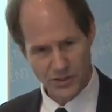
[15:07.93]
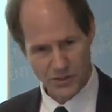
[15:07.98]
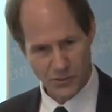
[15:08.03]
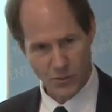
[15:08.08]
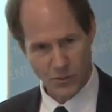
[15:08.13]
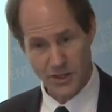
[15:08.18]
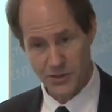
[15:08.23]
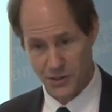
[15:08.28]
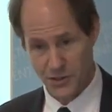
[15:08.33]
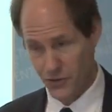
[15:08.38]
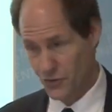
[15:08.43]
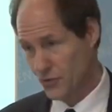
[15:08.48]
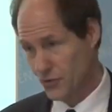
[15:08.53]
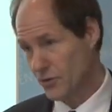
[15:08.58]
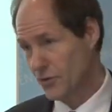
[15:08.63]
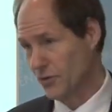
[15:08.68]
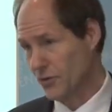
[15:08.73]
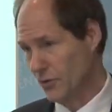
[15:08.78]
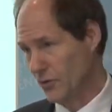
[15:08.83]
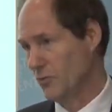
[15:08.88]
it wasn't
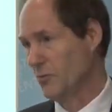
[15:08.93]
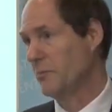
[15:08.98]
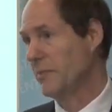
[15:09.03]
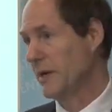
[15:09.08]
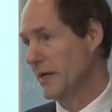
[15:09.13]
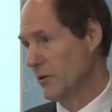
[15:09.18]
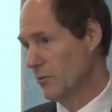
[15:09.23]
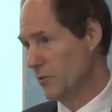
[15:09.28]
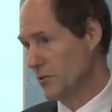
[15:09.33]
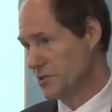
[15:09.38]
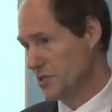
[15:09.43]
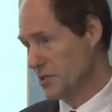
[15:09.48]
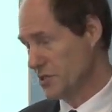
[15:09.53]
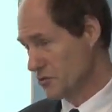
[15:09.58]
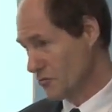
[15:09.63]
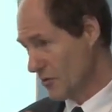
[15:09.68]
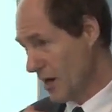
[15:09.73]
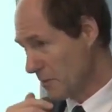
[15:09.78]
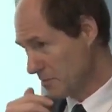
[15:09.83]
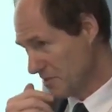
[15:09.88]
true, but it was
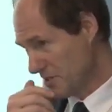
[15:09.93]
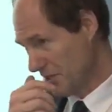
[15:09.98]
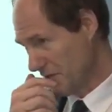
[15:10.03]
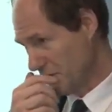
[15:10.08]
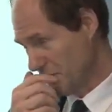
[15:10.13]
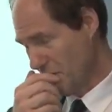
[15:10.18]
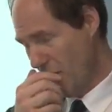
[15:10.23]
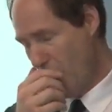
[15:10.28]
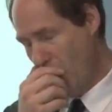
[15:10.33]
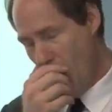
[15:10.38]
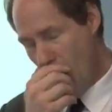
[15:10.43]
disruptive